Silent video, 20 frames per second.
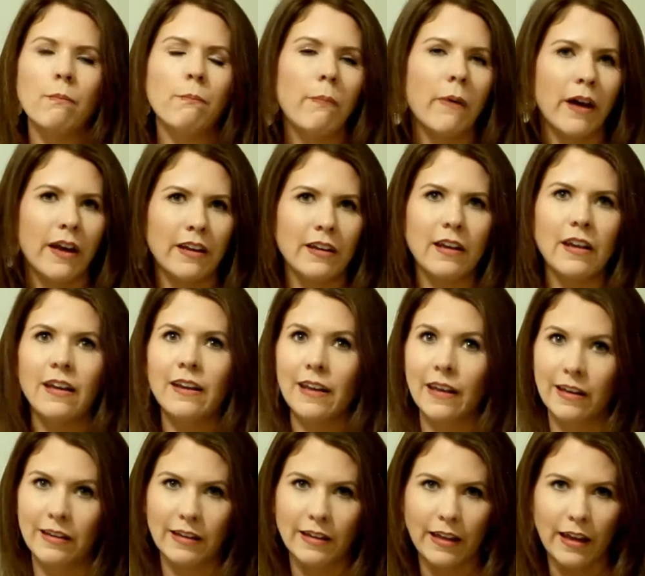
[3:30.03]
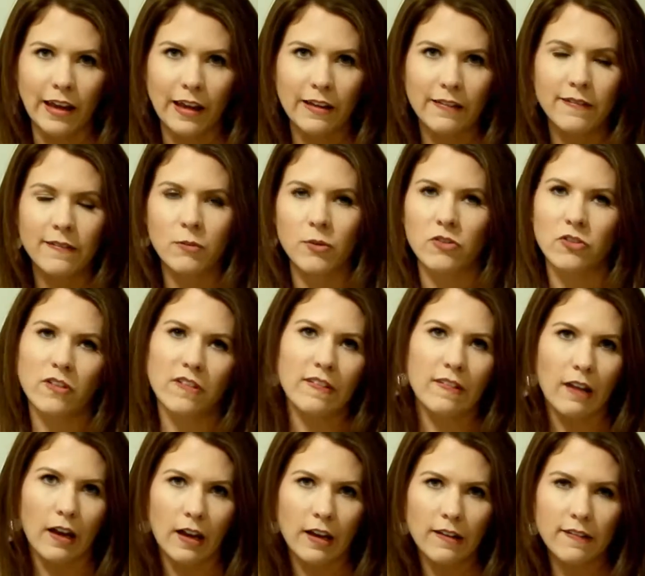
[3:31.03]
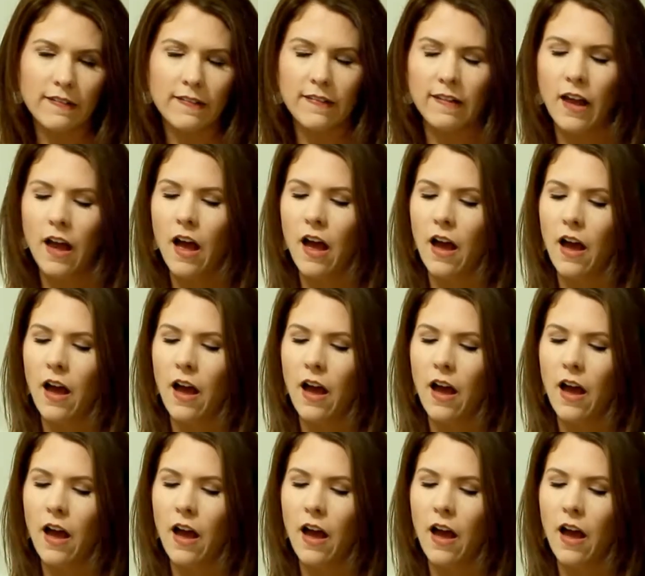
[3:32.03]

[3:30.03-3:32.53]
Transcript: but it indicates, which is nice.